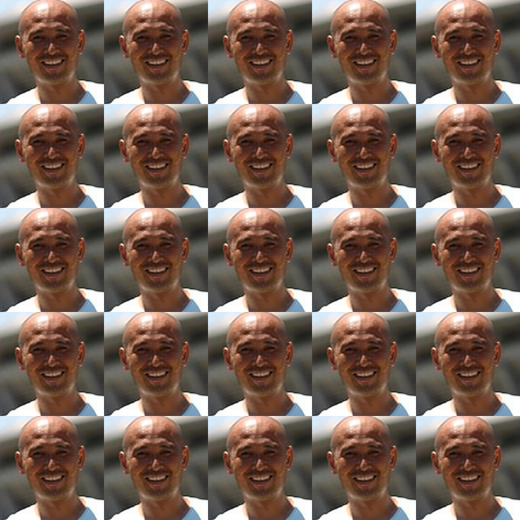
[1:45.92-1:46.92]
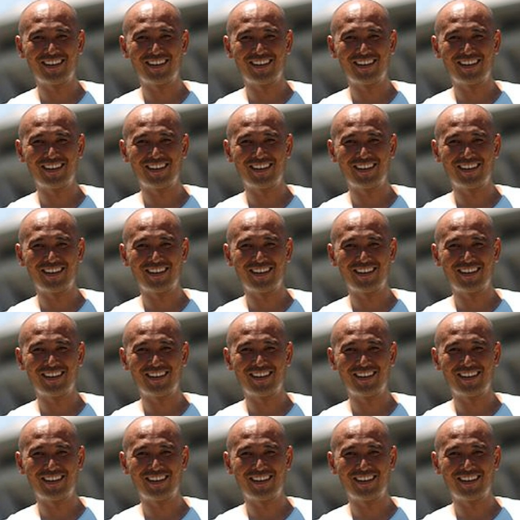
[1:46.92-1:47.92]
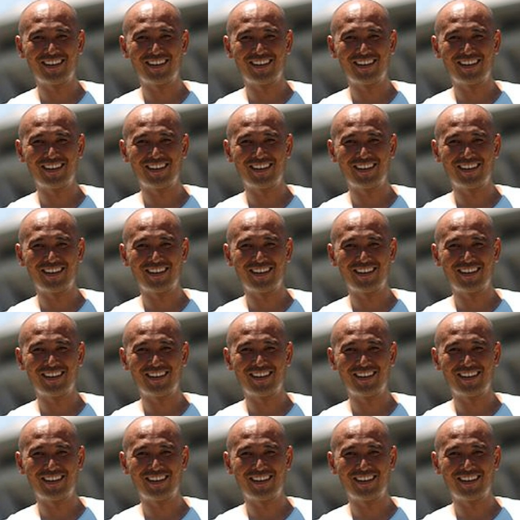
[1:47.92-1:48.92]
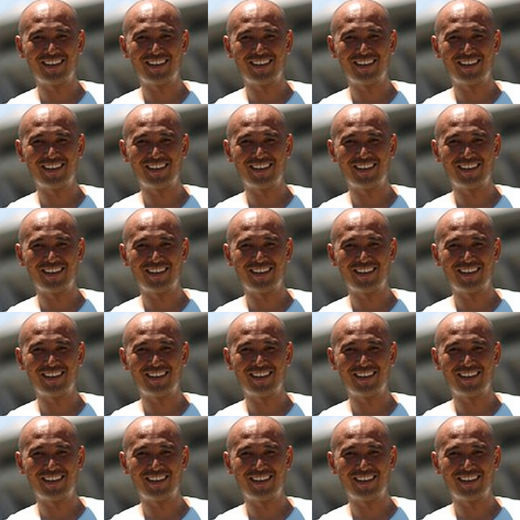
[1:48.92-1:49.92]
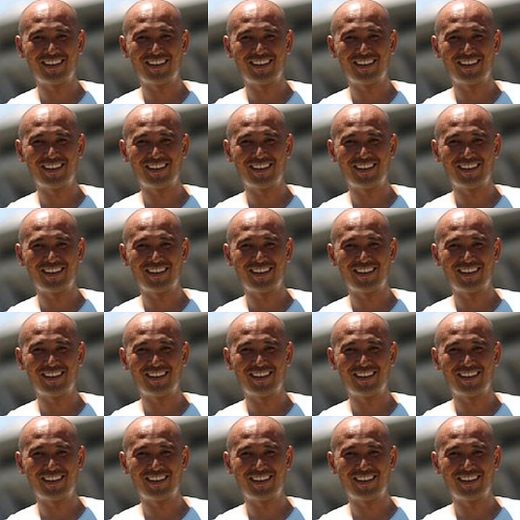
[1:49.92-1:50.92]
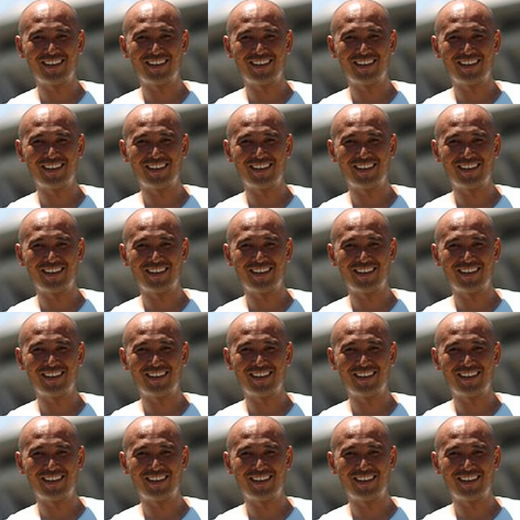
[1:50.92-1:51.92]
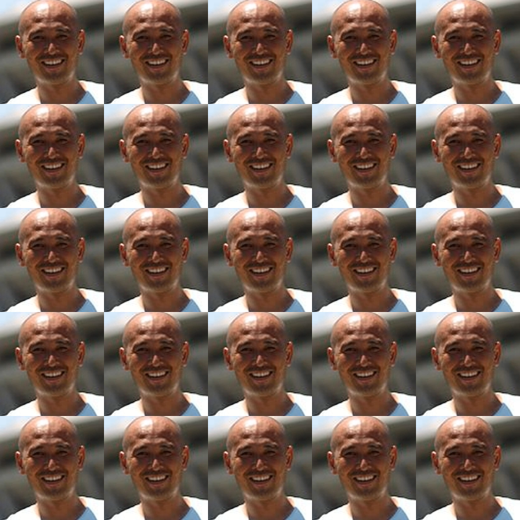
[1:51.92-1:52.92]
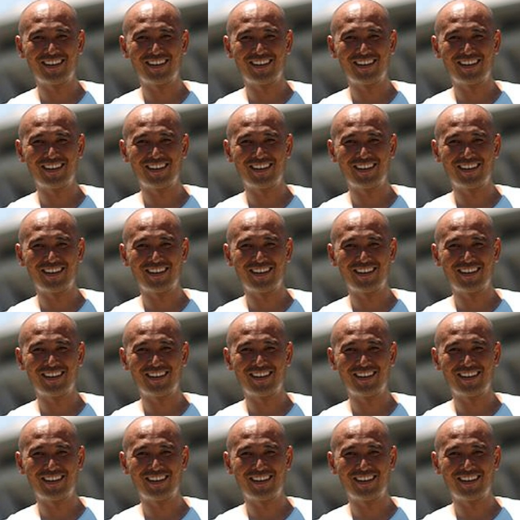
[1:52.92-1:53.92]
This is a still picture; no speech is visible.